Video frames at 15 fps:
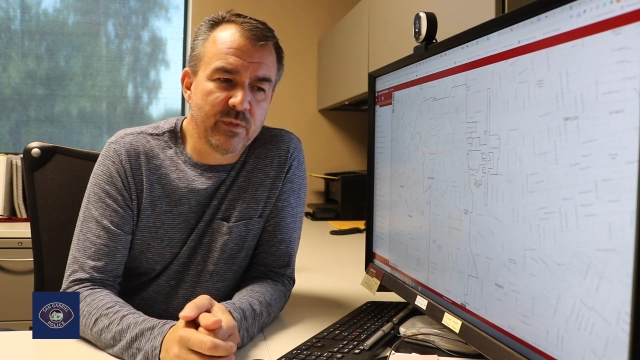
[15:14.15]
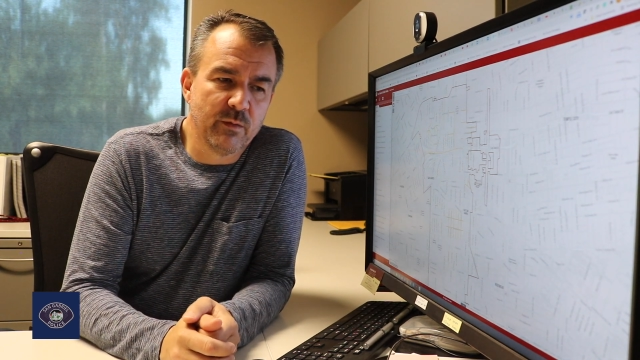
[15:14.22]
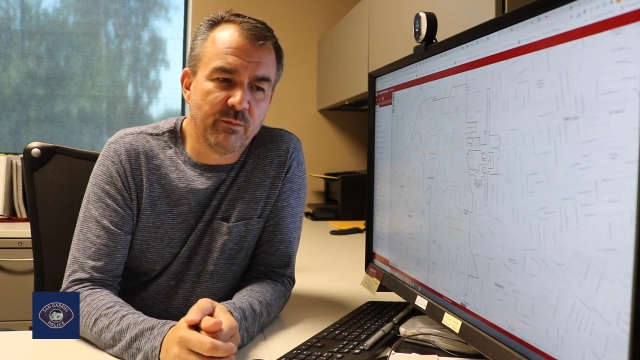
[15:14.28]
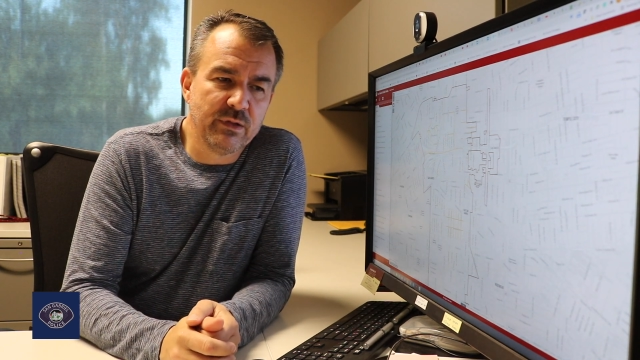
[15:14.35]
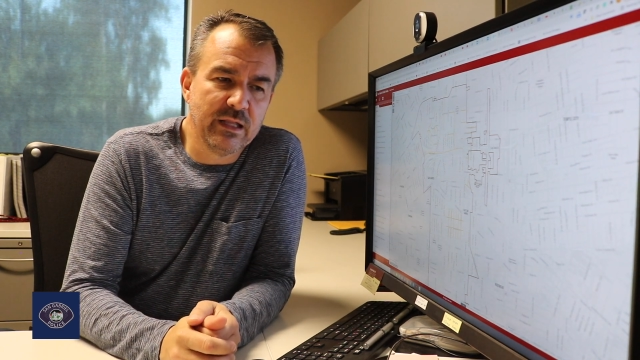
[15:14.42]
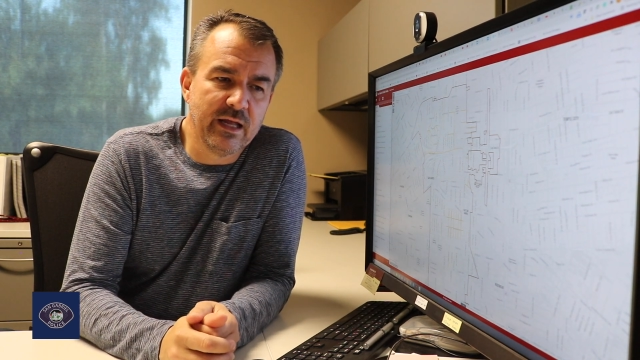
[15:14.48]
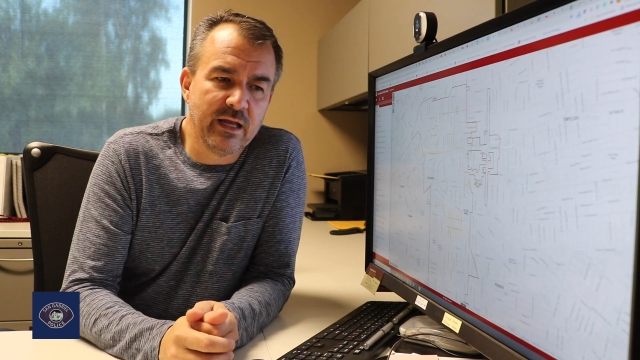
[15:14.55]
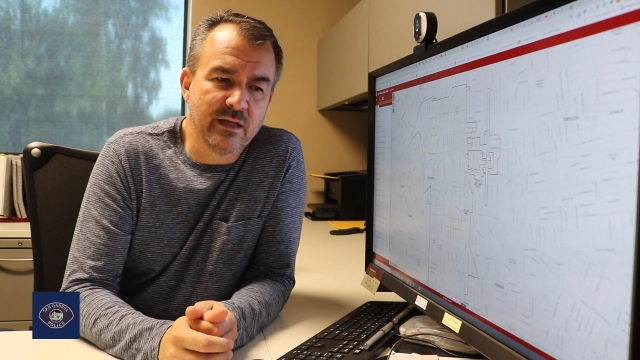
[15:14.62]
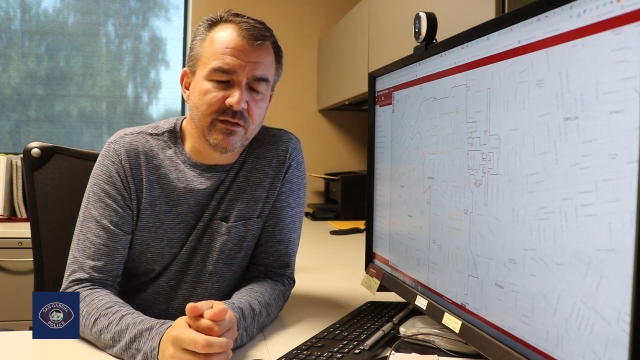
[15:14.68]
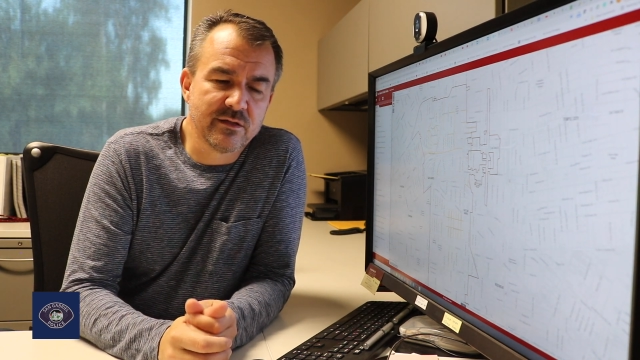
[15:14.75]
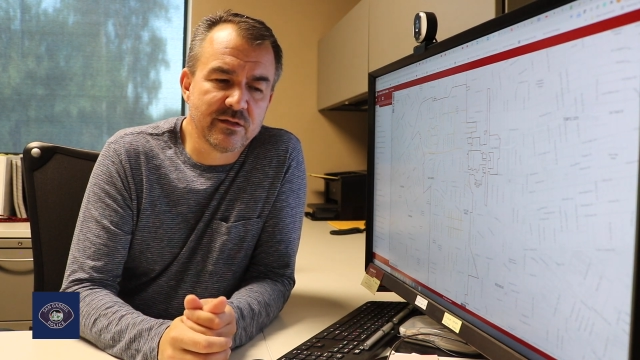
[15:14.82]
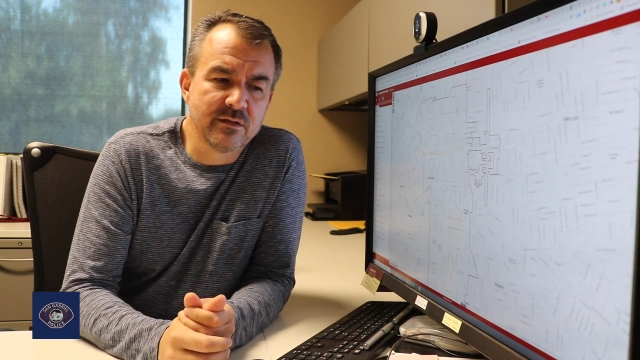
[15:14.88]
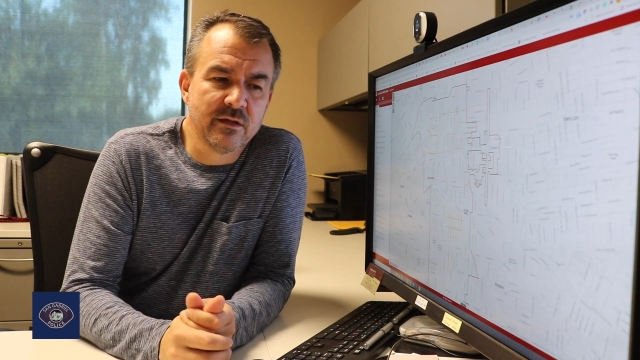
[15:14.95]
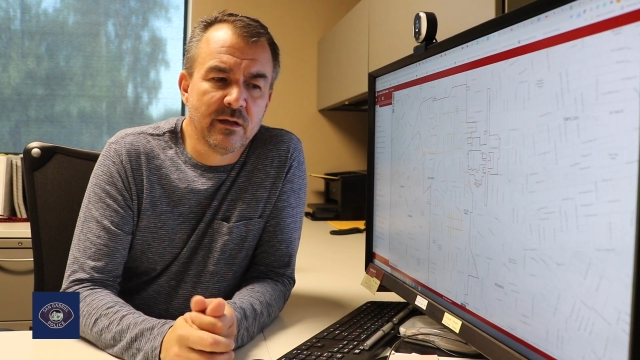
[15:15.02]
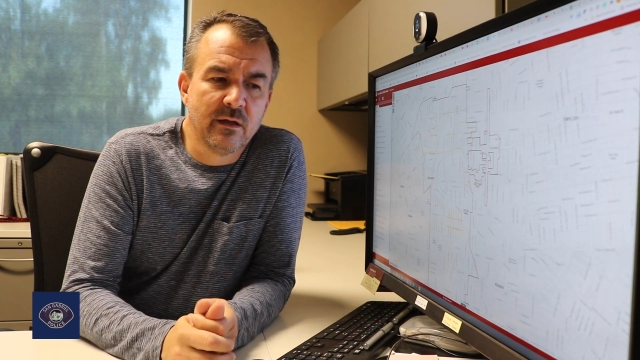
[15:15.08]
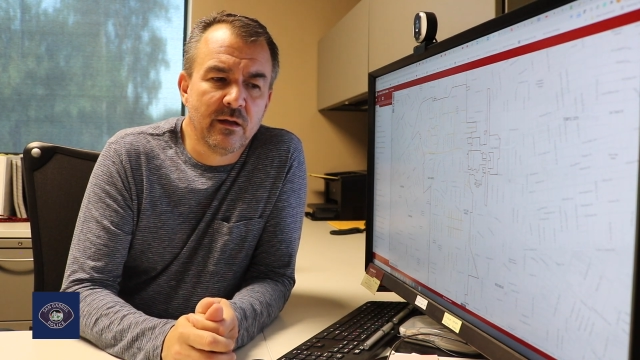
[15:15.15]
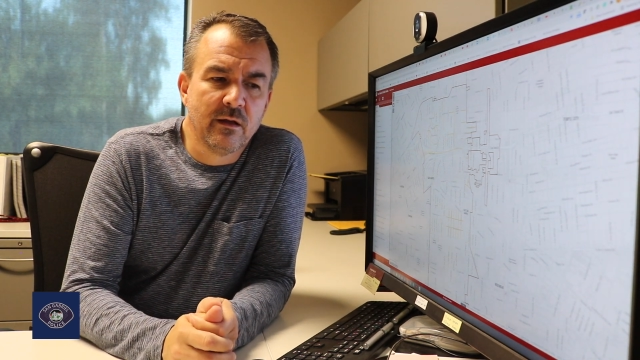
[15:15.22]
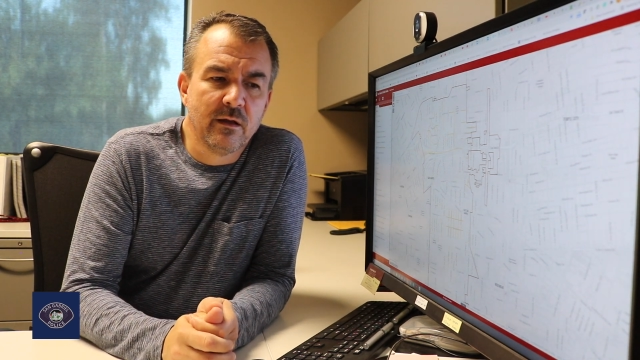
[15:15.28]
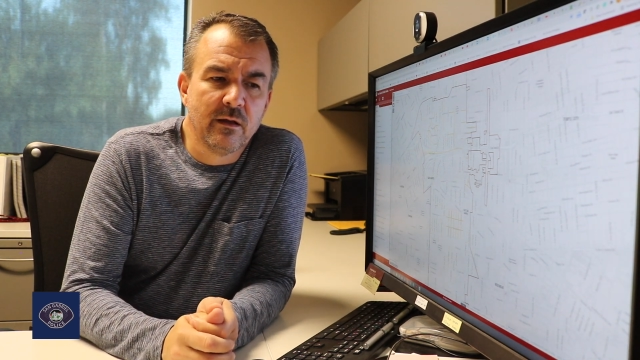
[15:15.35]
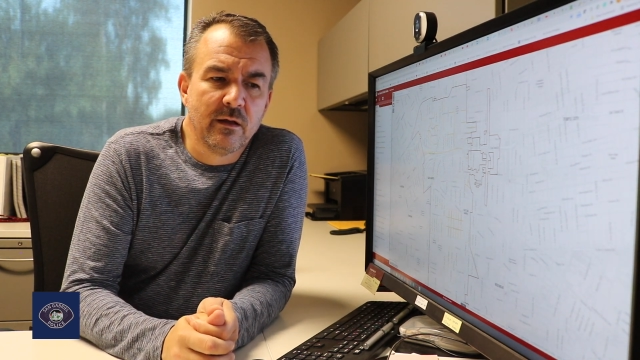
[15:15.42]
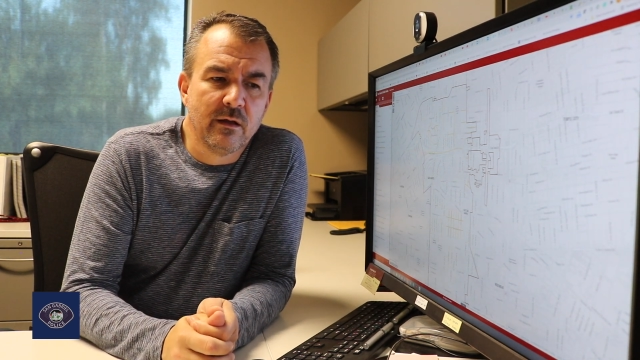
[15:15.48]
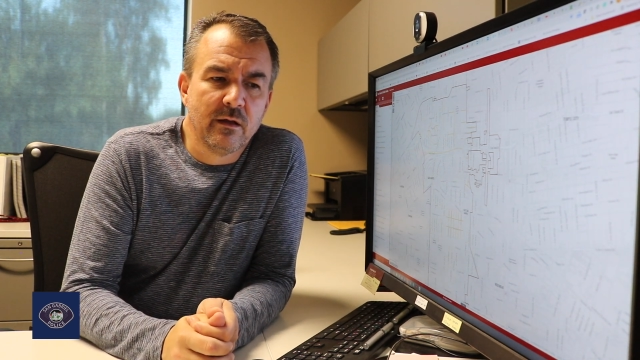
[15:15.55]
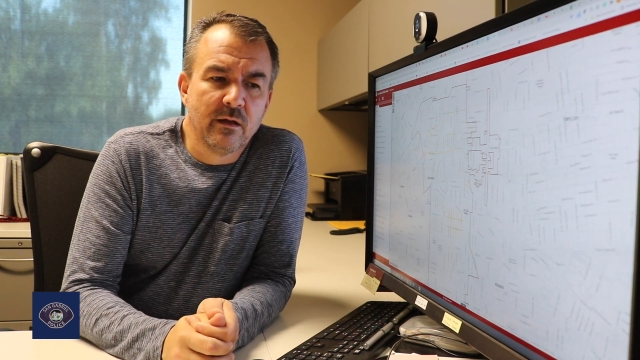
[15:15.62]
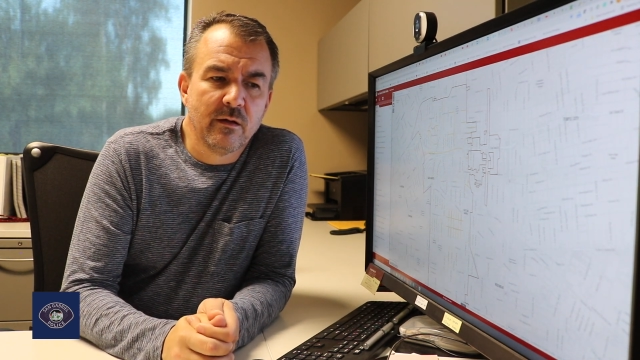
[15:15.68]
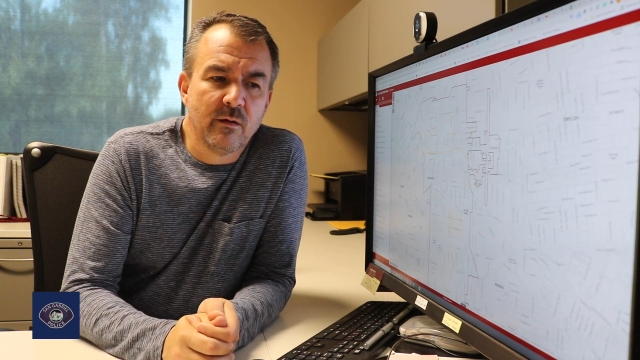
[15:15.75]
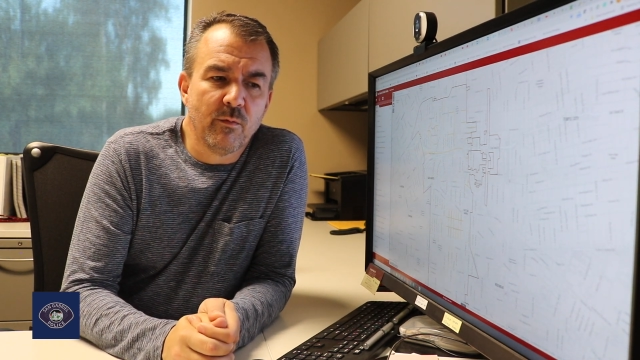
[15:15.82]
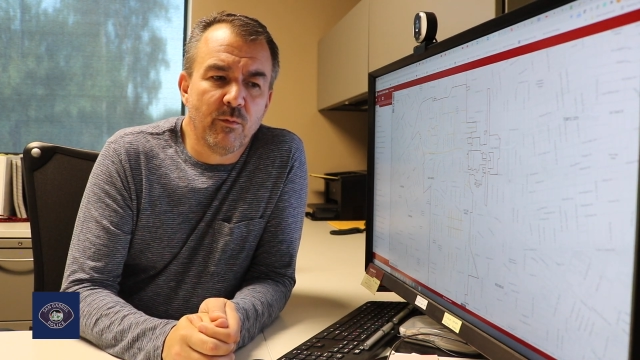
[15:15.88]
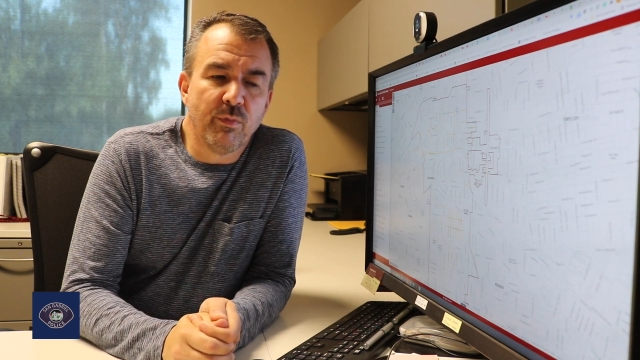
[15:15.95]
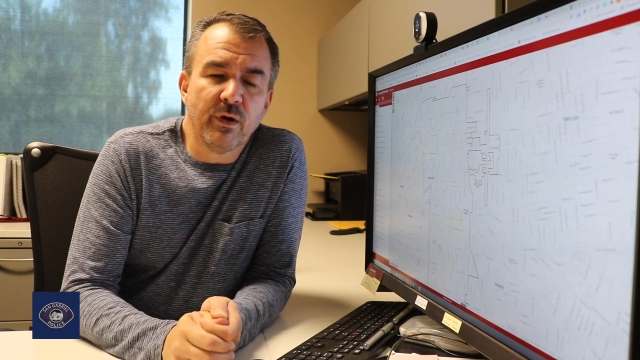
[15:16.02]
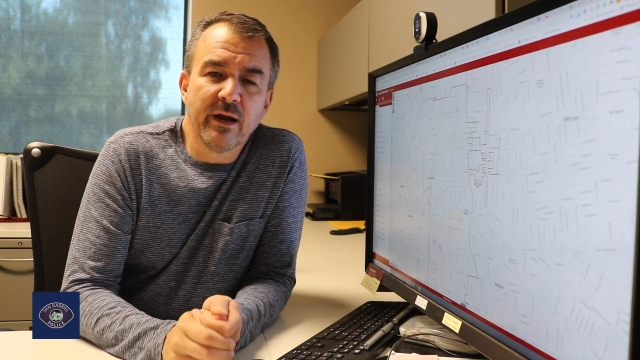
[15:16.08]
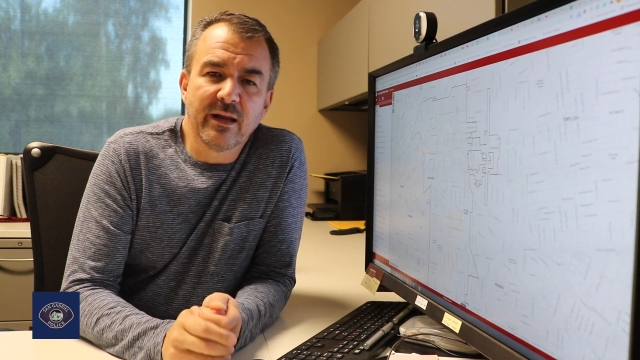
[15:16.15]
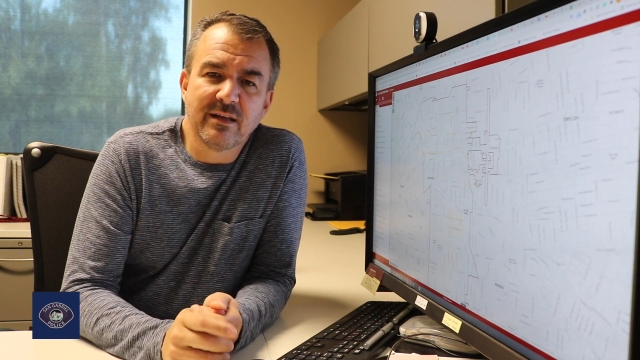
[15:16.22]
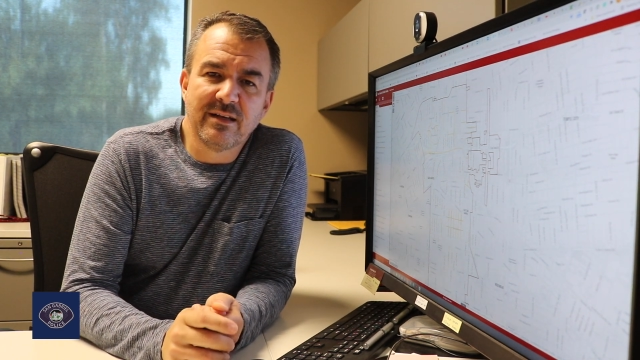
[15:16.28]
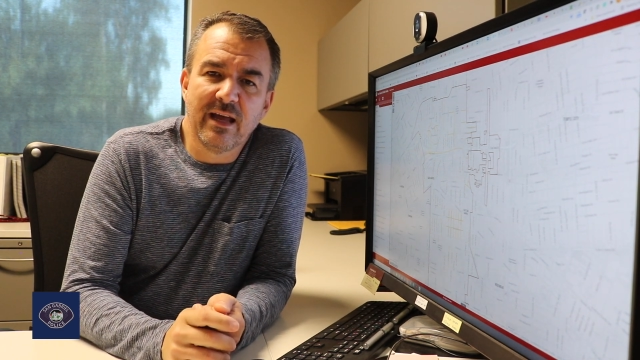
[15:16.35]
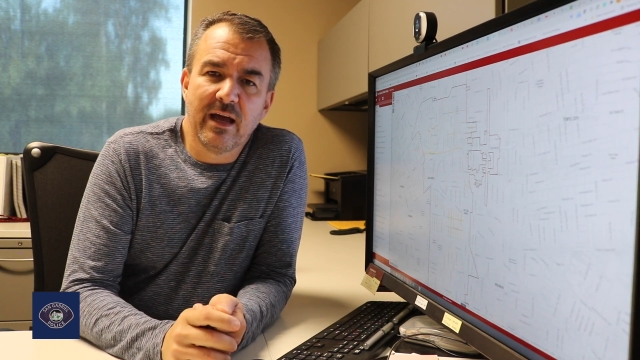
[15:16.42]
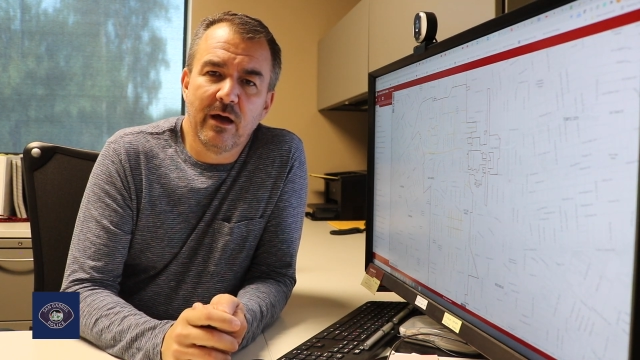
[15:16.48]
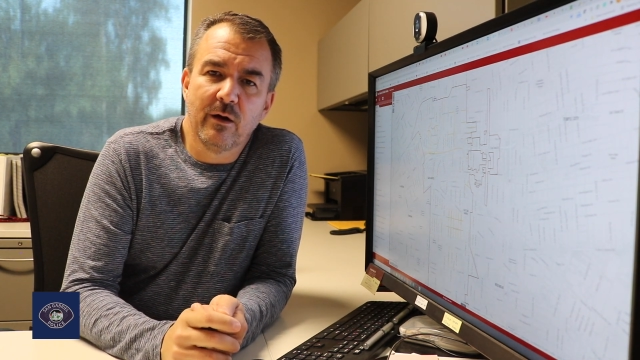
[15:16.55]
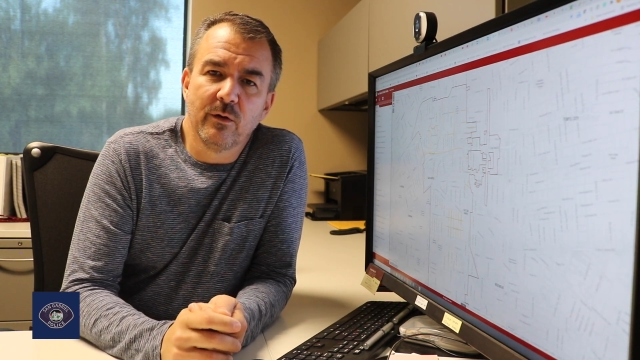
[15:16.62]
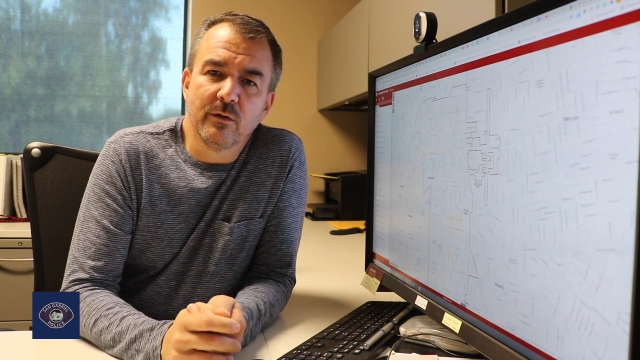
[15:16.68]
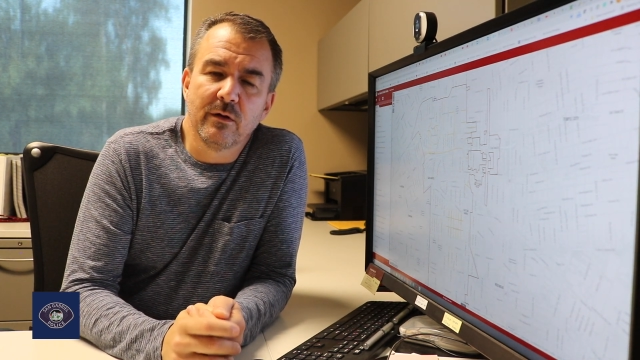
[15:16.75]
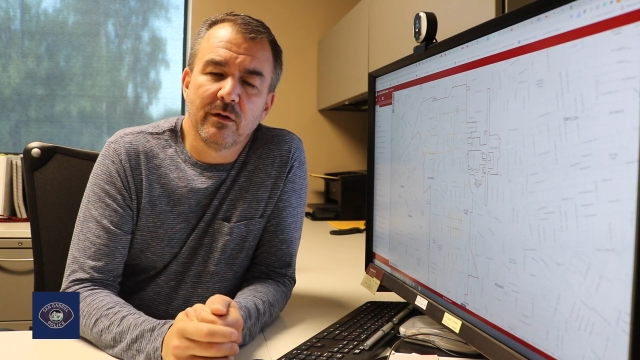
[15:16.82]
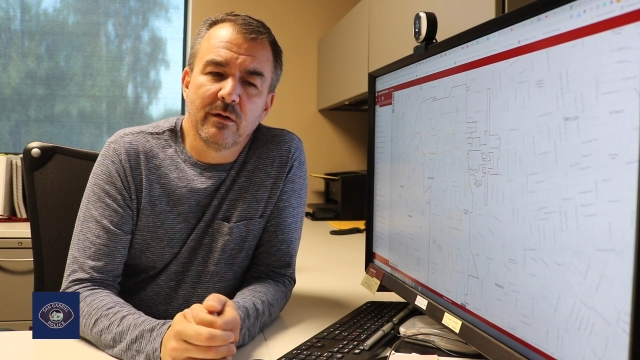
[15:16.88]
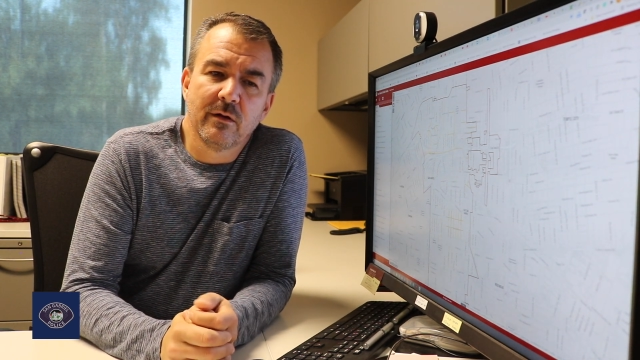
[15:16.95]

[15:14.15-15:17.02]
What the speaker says: plants break down